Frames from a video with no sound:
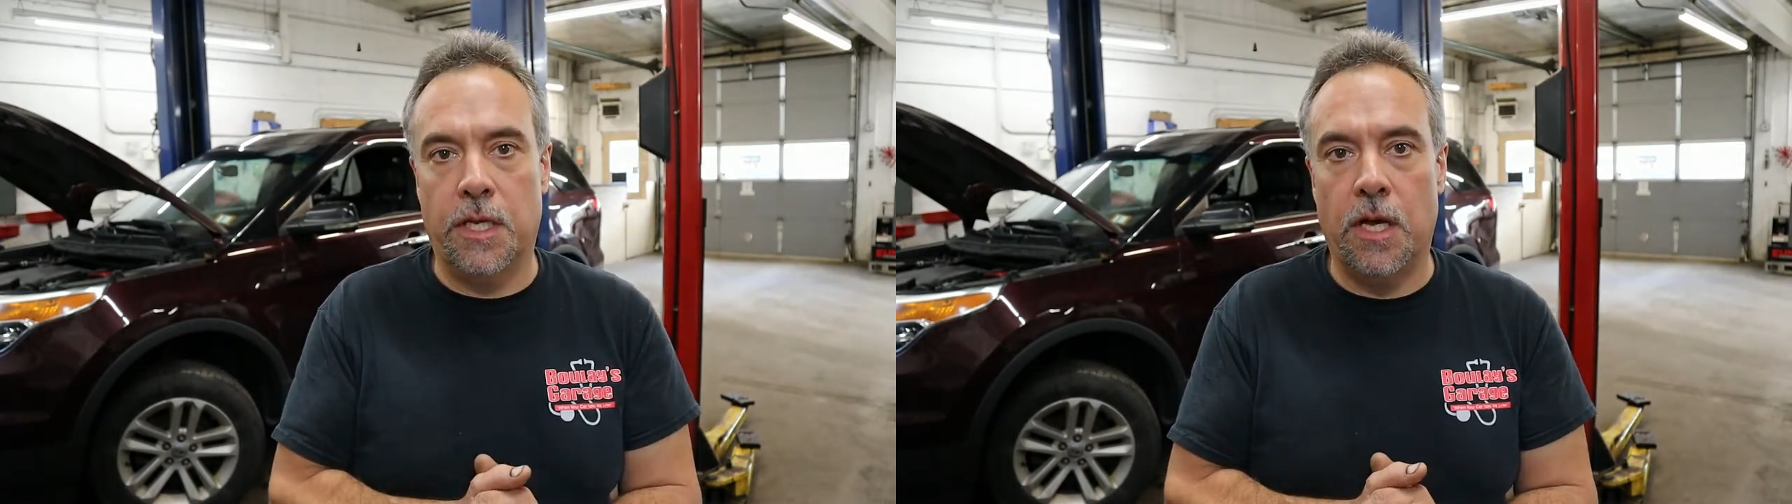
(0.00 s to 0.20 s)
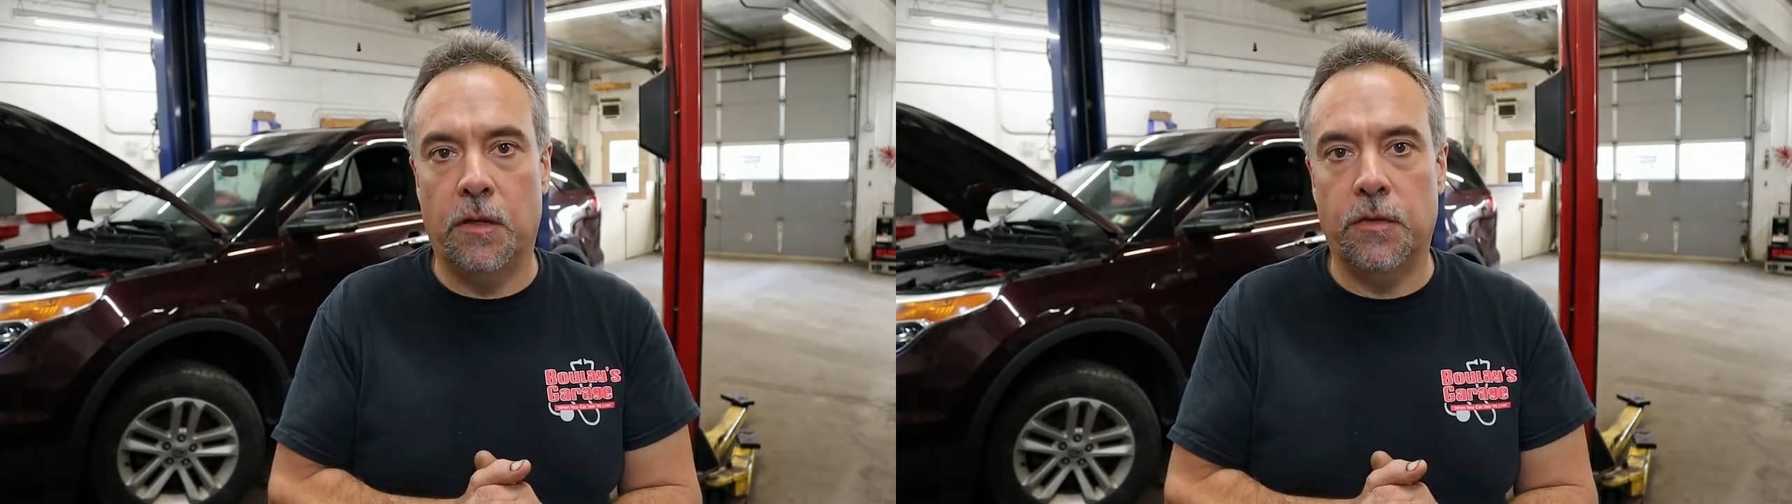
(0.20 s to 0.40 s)

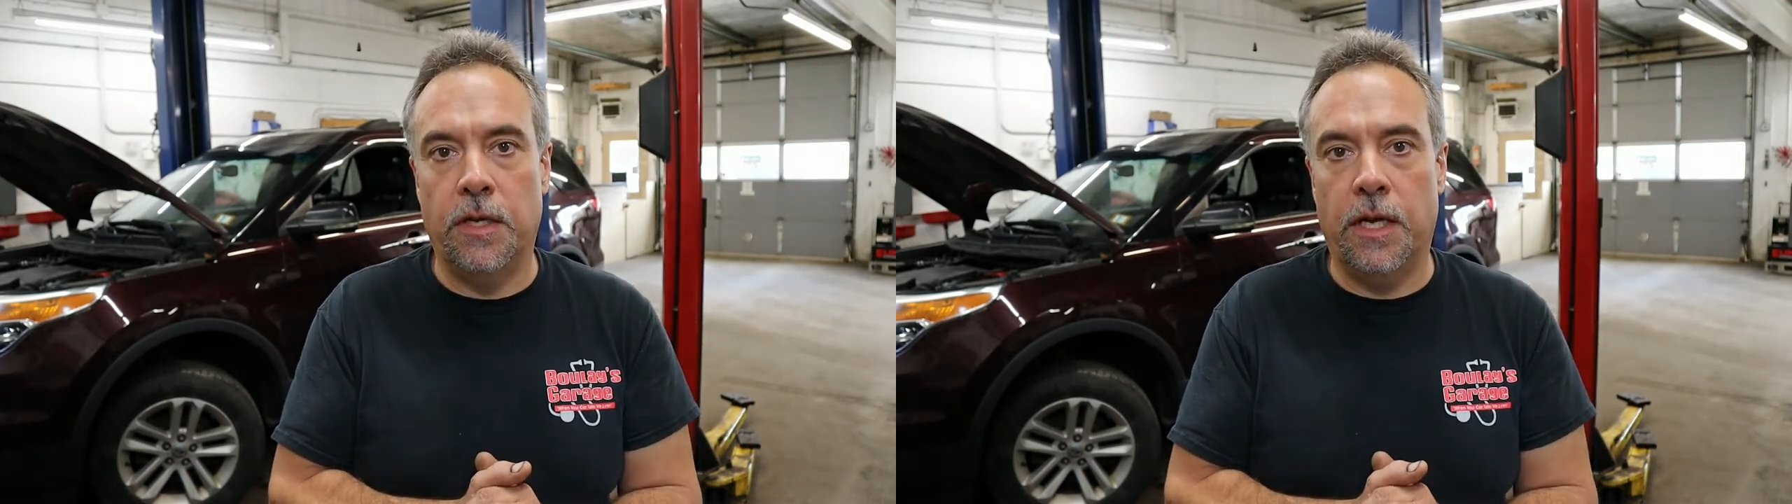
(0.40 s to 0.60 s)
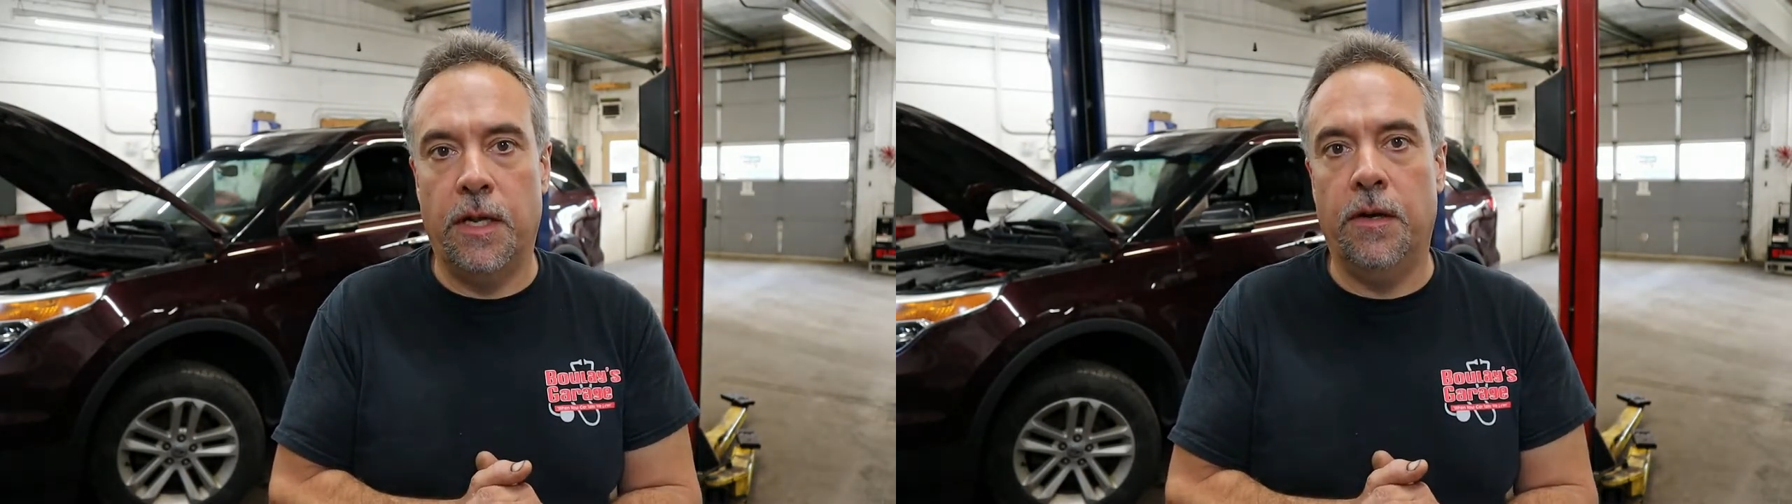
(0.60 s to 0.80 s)
the
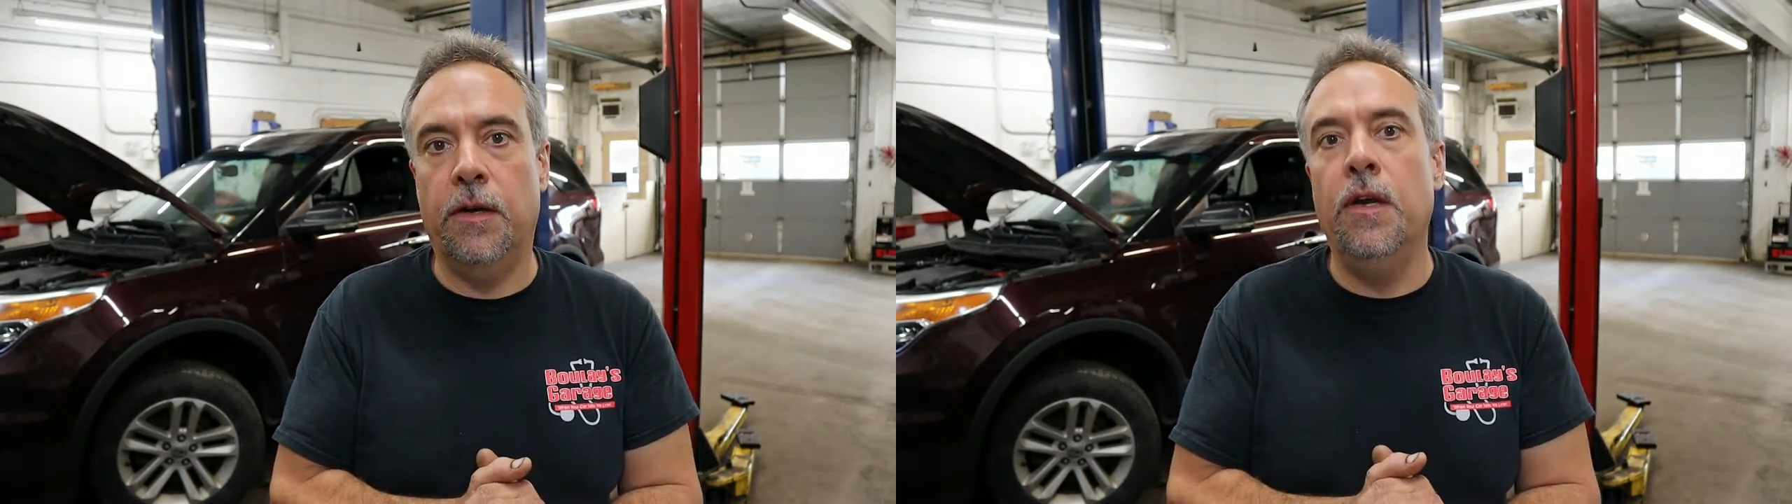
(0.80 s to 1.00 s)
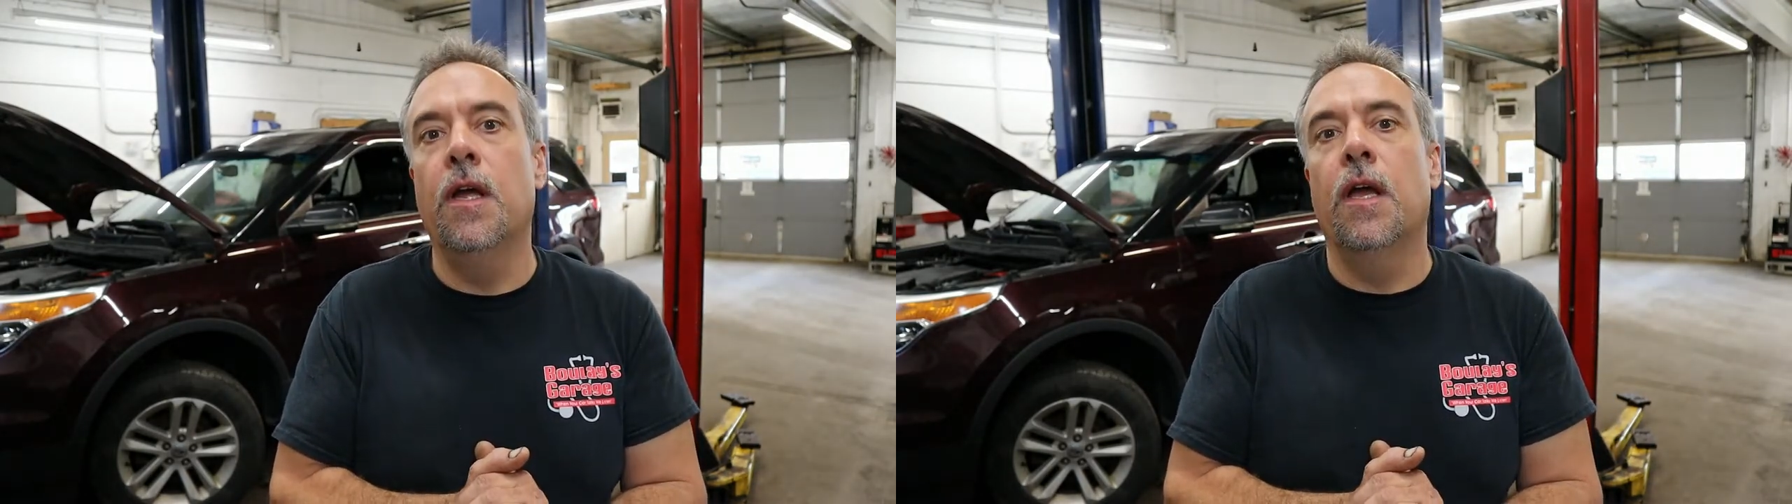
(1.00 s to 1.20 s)
alternator